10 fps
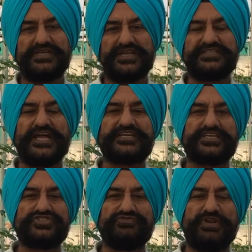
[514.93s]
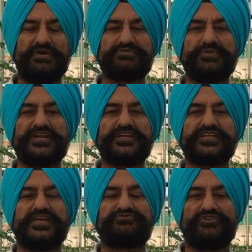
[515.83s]
in that case you will have to be little
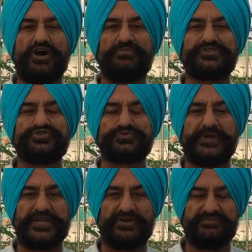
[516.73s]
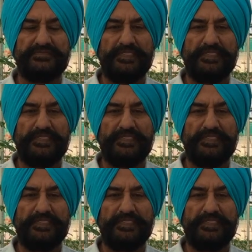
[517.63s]
careful how much you spend on